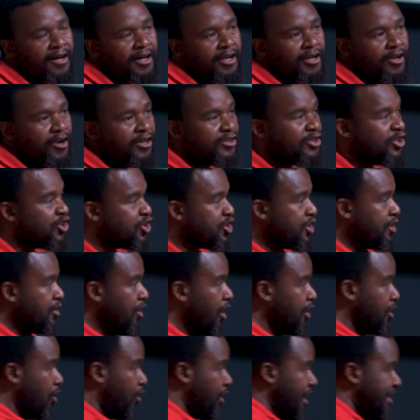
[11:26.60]
Not, just,
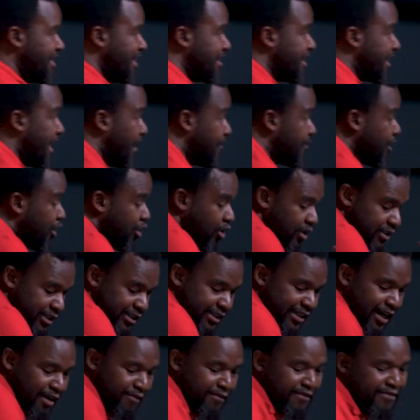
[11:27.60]
not only does it give the good
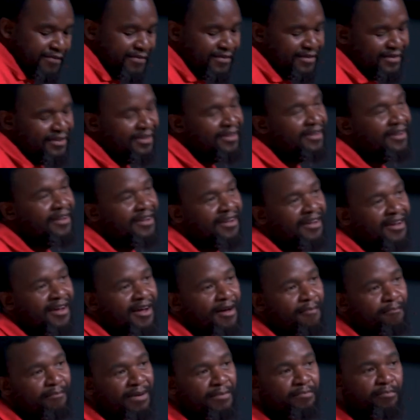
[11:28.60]
stuff,
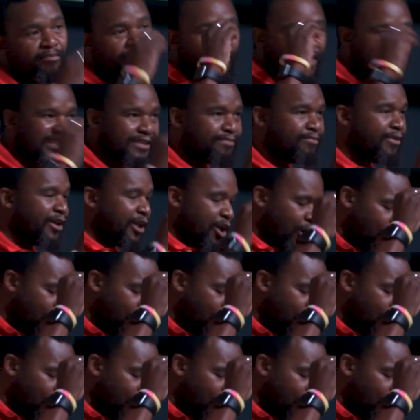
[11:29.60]
but breast milk